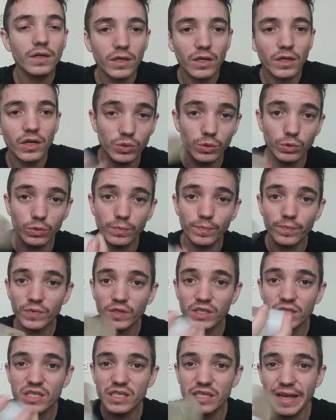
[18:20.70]
to
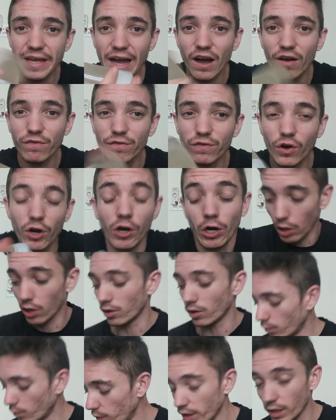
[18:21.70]
see how far
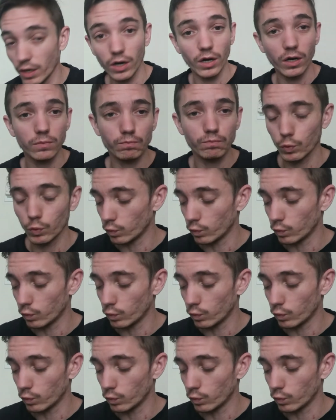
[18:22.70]
along we are,